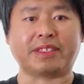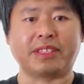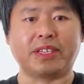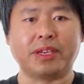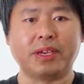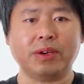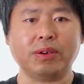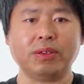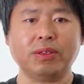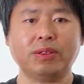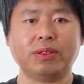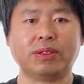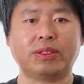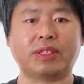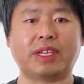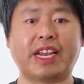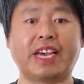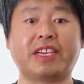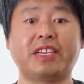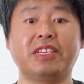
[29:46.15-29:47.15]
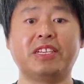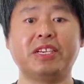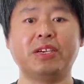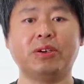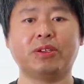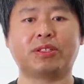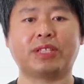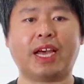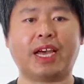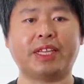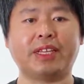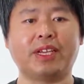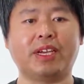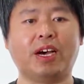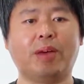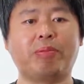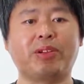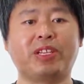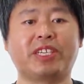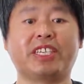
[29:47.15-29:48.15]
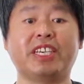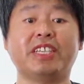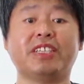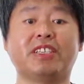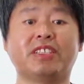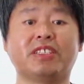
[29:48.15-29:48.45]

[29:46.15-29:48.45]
Neil. So like Neil said, application